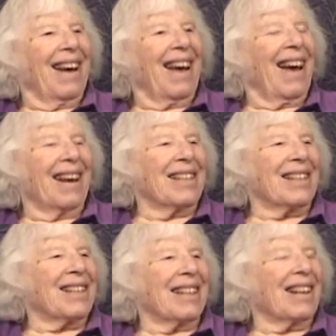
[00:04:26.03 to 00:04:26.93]

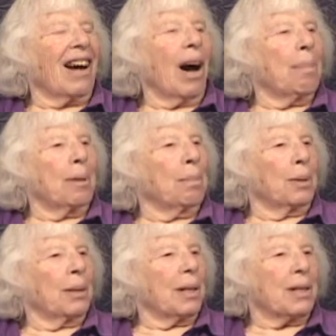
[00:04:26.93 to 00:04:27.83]
as copy
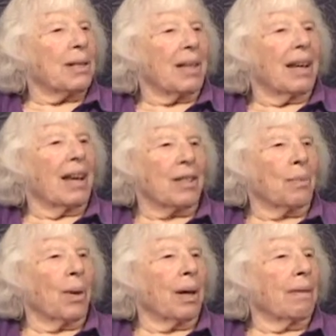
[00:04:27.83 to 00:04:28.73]
boys as a
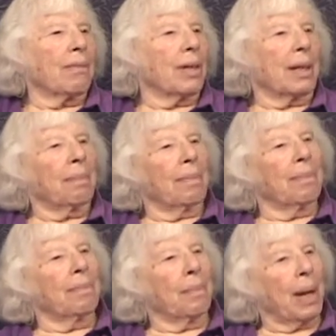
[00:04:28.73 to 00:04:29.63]
way of the
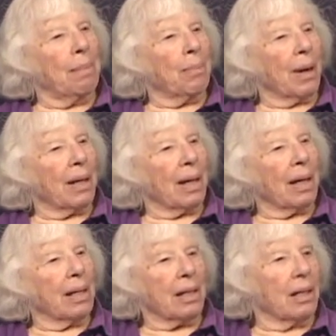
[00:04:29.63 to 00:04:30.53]
men breaking
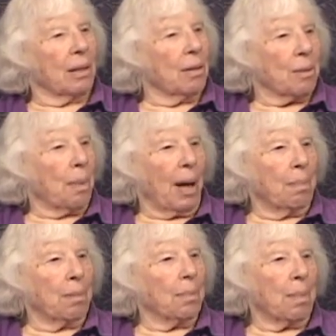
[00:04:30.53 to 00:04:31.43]
into the
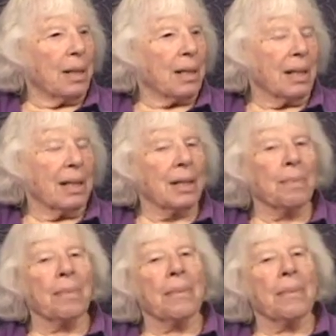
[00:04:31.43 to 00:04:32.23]
newspaper business.